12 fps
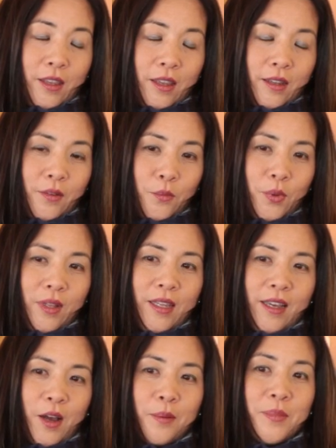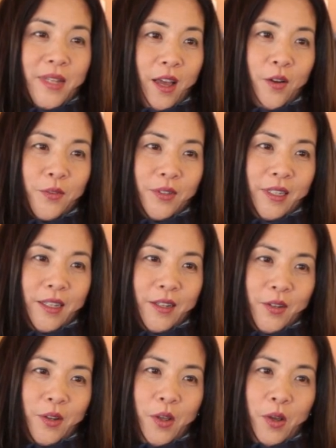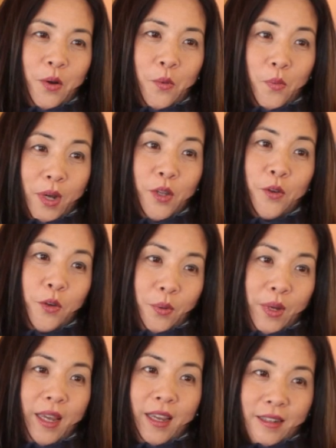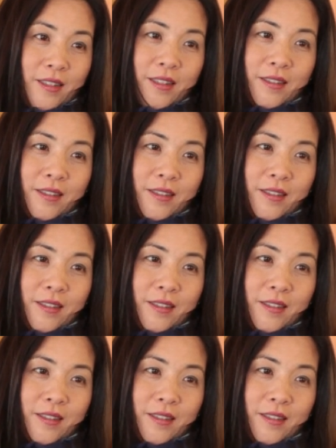it really comes out in what you create.